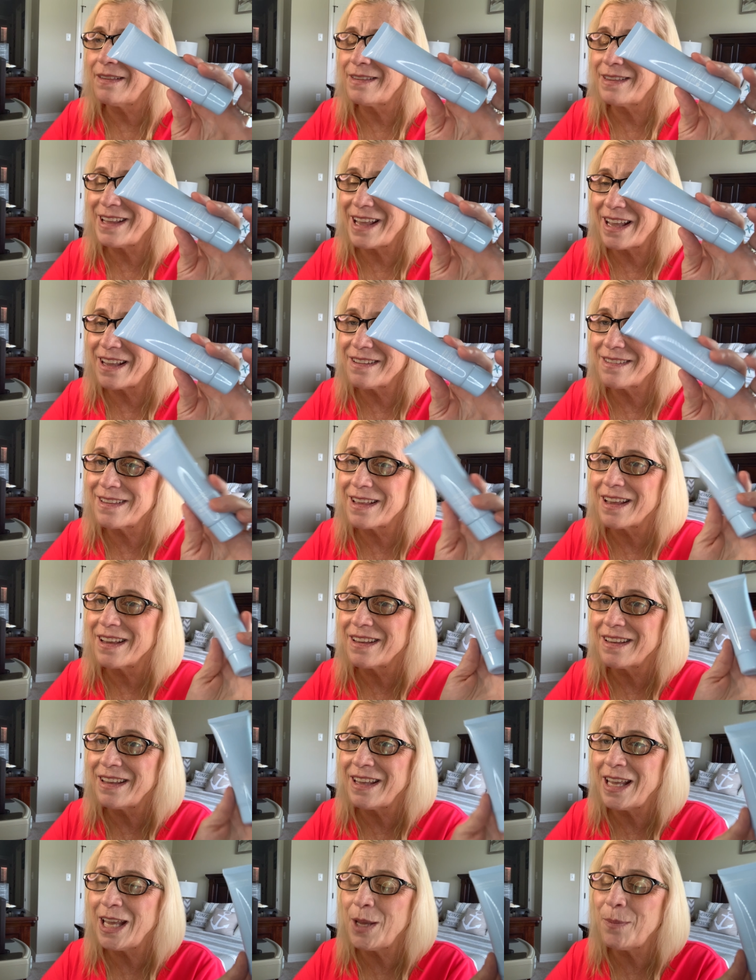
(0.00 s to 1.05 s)
says
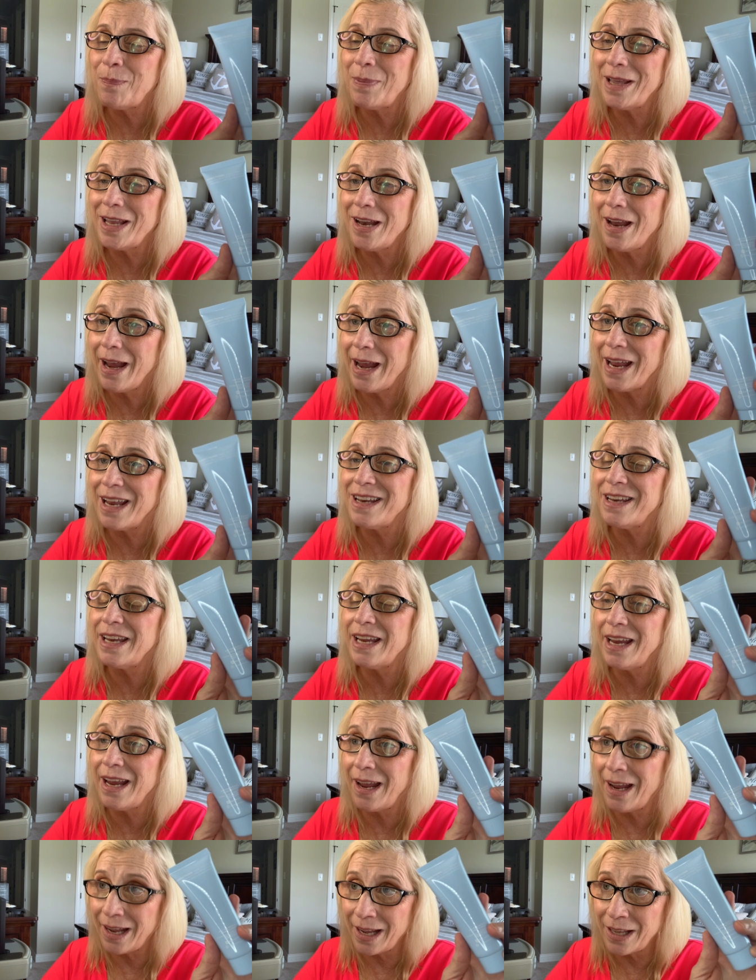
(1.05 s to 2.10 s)
Keep It
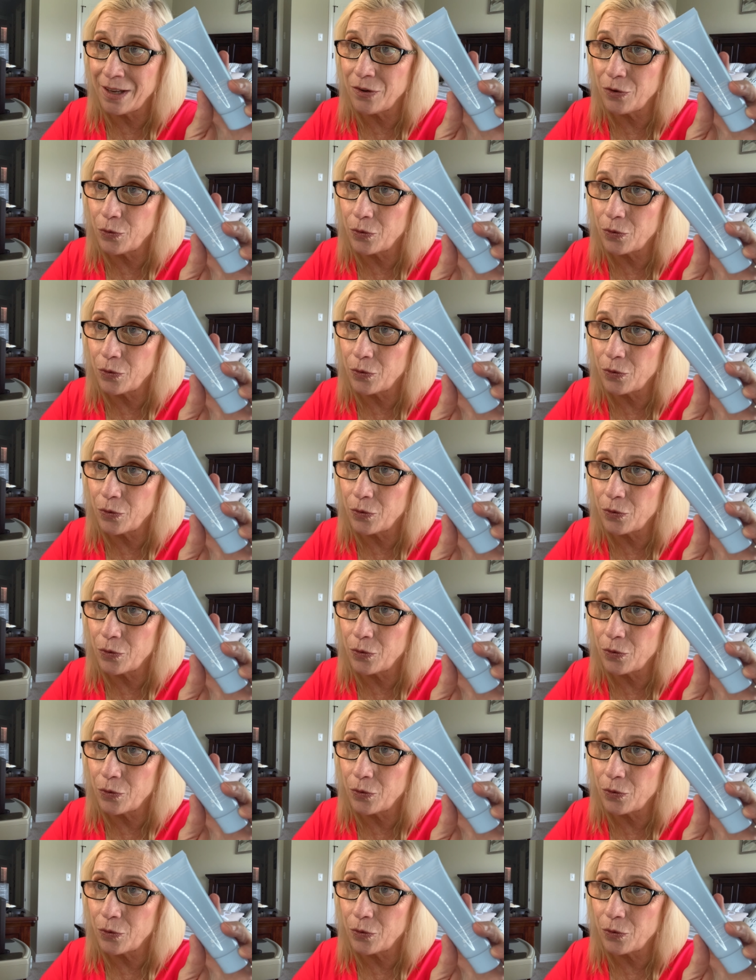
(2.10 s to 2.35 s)
Handy Hand